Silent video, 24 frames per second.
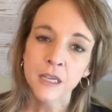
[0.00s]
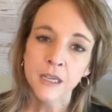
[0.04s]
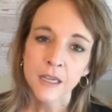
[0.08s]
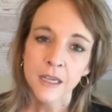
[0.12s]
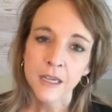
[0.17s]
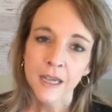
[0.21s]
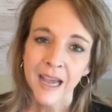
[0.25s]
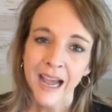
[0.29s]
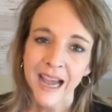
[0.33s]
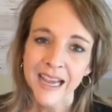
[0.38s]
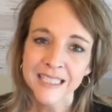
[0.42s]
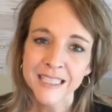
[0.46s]

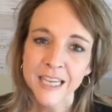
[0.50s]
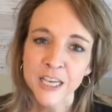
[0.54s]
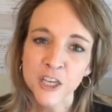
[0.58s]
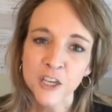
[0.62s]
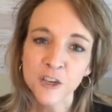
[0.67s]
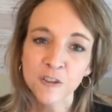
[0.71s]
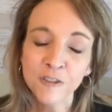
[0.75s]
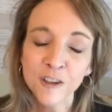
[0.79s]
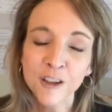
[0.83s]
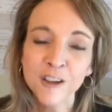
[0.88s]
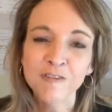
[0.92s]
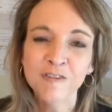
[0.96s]
I said,
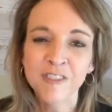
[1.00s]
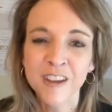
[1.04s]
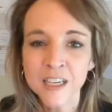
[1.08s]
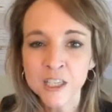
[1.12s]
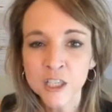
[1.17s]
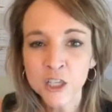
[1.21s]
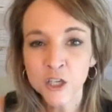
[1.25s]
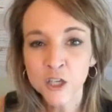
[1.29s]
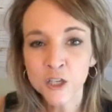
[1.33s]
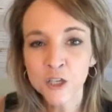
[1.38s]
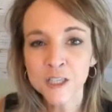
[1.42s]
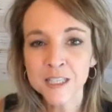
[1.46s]
you've
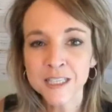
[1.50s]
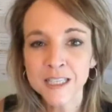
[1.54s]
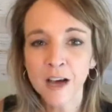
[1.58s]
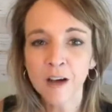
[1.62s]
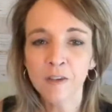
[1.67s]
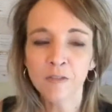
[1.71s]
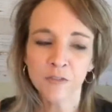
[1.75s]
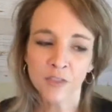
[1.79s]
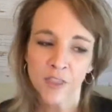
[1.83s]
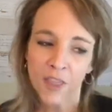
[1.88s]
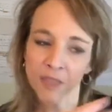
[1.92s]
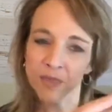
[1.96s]
convinced
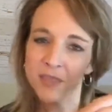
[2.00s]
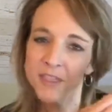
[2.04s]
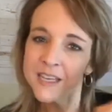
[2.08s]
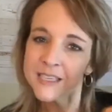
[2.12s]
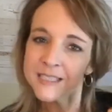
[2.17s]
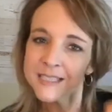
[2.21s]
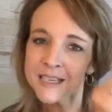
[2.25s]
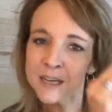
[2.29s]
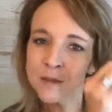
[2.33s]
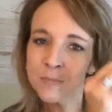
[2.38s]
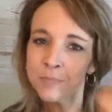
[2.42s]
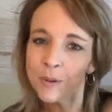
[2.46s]
yourself that
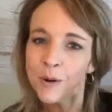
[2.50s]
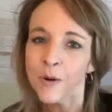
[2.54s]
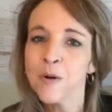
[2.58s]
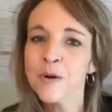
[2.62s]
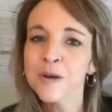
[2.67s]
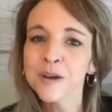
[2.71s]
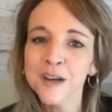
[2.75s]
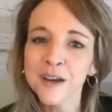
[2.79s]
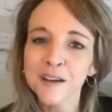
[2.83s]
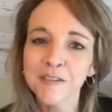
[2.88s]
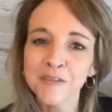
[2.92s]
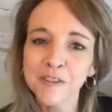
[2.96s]
this
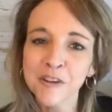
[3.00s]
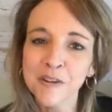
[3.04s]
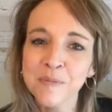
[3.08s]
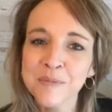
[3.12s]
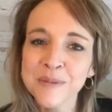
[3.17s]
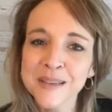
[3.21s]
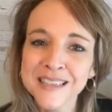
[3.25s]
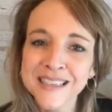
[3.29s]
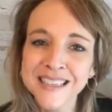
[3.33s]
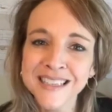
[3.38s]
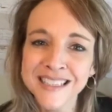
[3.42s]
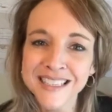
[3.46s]
component of your
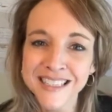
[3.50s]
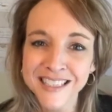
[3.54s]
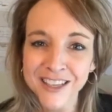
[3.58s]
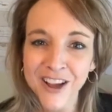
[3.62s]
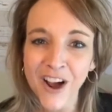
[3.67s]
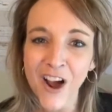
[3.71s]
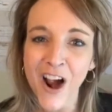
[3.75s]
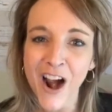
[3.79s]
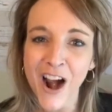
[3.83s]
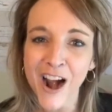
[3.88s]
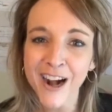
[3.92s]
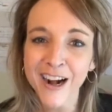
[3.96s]
business is
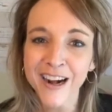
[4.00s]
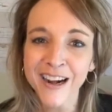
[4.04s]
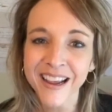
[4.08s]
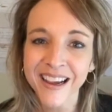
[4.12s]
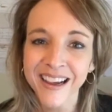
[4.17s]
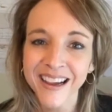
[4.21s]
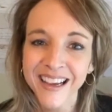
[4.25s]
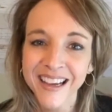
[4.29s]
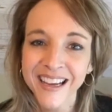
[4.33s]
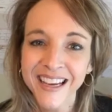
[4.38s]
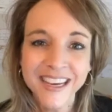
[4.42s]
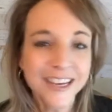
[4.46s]
hard.
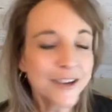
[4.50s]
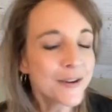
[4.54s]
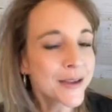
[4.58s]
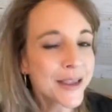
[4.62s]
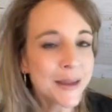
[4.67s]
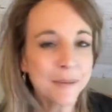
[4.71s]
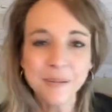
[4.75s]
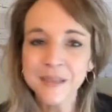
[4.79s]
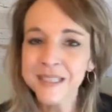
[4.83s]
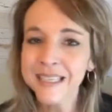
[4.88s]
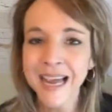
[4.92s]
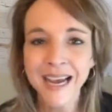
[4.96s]
You
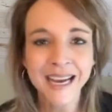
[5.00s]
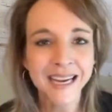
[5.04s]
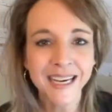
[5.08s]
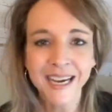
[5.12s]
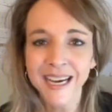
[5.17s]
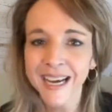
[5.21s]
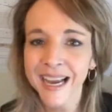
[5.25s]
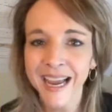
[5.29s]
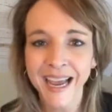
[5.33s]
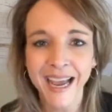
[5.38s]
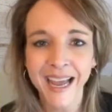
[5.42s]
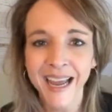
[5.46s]
keep
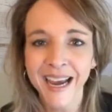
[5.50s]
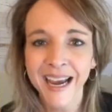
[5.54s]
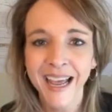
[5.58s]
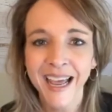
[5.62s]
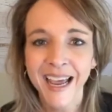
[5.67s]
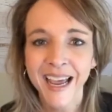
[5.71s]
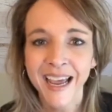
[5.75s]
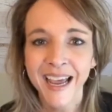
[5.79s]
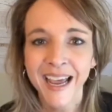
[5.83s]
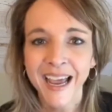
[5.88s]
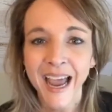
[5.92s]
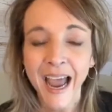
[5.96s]
saying it.
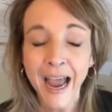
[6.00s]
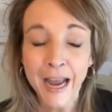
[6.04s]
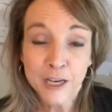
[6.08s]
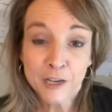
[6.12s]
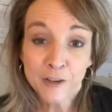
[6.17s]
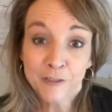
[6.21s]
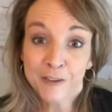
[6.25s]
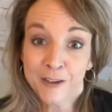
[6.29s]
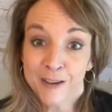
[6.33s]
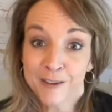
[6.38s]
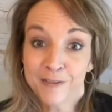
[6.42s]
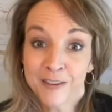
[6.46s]
And
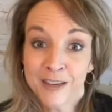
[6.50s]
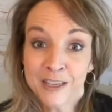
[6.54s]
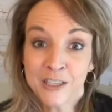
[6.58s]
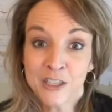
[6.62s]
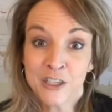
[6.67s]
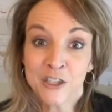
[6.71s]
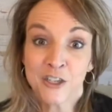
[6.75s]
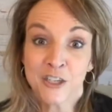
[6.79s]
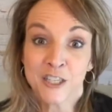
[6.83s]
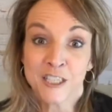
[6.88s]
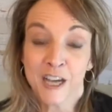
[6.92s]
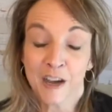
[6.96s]
you've
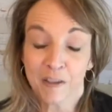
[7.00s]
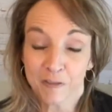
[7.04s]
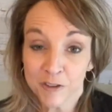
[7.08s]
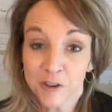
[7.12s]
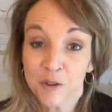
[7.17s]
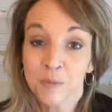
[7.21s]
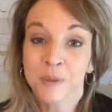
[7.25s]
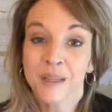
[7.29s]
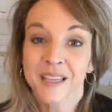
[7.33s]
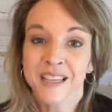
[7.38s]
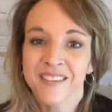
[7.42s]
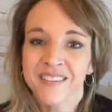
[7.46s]
convinced yourself
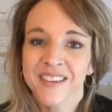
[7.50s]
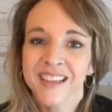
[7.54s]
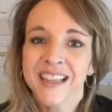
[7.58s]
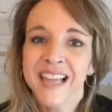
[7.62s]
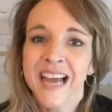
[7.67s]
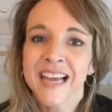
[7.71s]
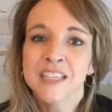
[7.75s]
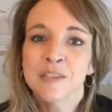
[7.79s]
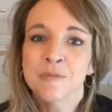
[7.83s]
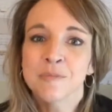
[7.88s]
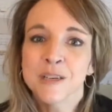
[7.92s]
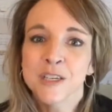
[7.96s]
you're believing
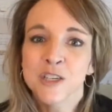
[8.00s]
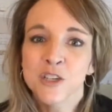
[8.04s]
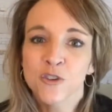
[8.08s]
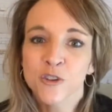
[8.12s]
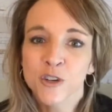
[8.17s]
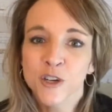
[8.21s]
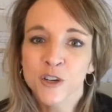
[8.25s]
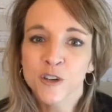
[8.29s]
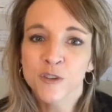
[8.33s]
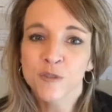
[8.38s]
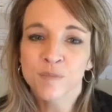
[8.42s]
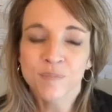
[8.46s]
that to be
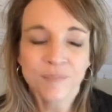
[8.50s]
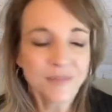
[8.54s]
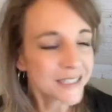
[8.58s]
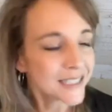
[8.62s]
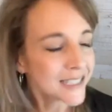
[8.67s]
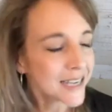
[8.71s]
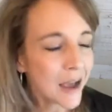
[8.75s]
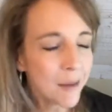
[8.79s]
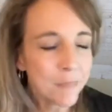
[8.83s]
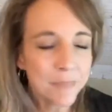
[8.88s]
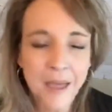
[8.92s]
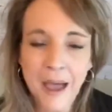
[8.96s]
true.
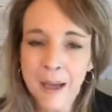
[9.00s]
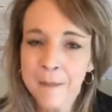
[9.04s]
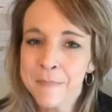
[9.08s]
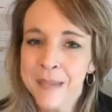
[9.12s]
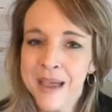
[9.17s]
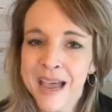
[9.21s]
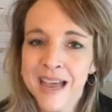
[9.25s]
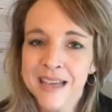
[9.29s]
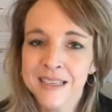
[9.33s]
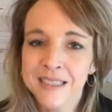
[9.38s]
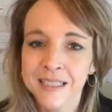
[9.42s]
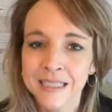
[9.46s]
Stop that
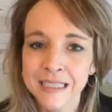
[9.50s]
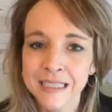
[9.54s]
mess.